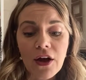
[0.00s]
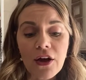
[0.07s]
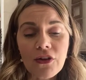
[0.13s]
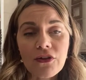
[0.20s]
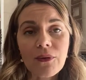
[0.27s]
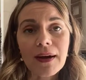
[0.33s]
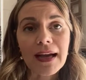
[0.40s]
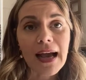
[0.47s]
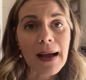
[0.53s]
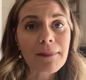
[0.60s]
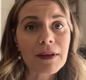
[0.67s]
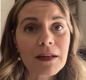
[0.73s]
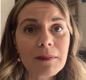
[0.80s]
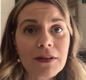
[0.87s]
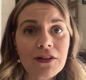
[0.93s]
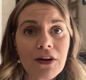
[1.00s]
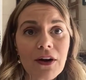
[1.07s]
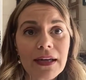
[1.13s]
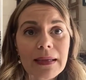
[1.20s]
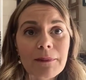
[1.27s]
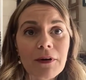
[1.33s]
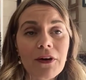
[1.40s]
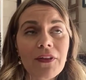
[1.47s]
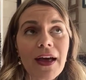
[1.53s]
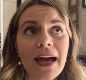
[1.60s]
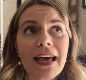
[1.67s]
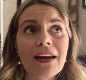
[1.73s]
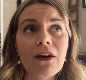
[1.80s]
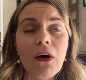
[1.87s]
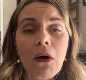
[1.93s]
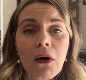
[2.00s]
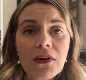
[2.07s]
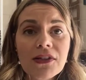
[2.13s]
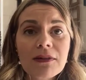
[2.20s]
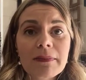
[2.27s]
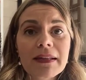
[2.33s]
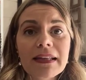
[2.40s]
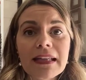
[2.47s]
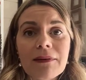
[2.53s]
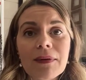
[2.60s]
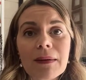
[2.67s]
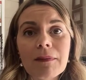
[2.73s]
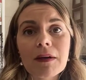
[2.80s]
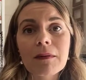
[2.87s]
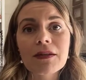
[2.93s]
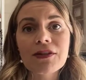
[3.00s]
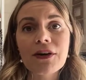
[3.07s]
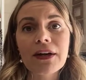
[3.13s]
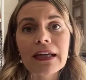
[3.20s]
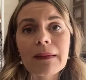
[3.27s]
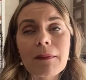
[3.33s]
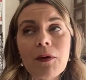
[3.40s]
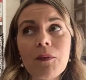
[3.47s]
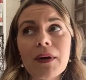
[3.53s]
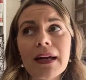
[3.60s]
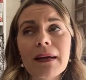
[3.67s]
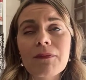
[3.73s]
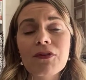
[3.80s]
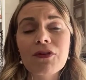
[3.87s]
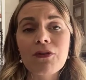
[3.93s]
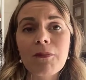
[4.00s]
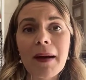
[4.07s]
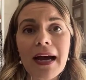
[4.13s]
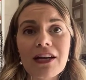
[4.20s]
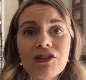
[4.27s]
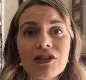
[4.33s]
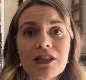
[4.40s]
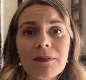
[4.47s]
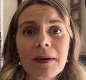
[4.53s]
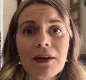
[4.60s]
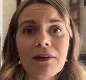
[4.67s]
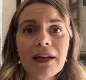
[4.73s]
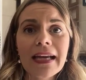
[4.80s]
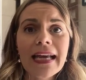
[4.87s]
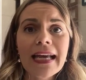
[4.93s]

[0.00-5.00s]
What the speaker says: So I am going to be talking about all that. And ultimately, what I'm going to be talking about, what I am so passionate about,